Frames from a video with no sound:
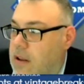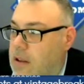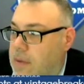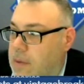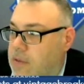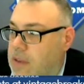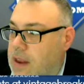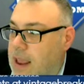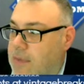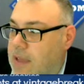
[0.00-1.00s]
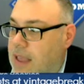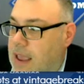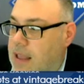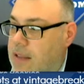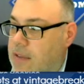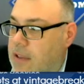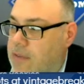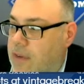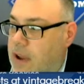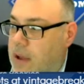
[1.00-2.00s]
That's good. No. People see the names. I like it.
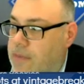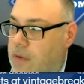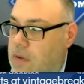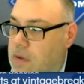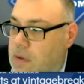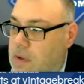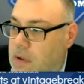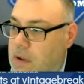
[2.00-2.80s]
That's very helpful.